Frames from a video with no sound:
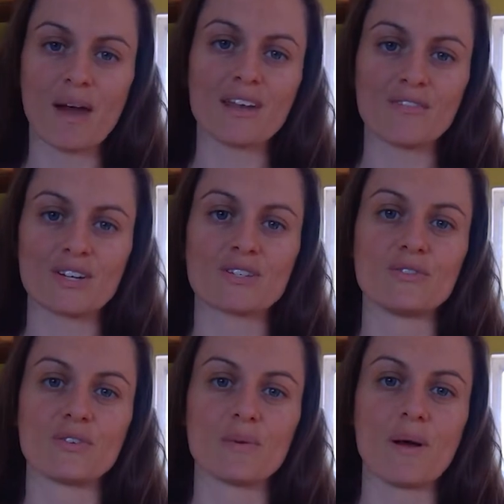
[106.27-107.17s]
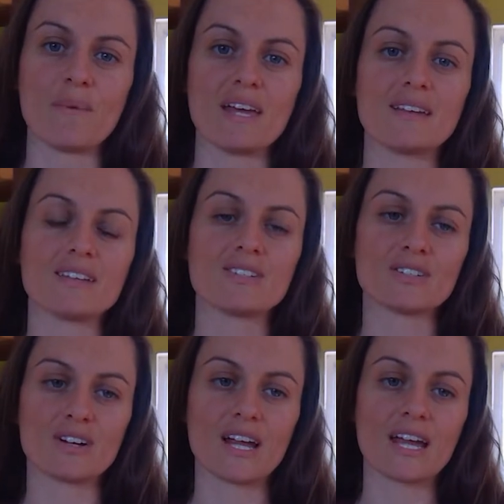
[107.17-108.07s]
beneficial for women
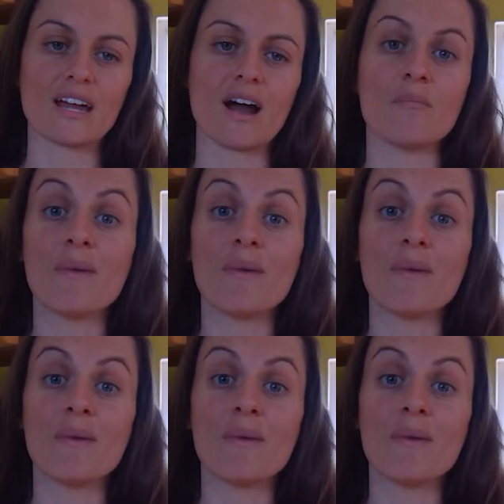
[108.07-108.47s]
during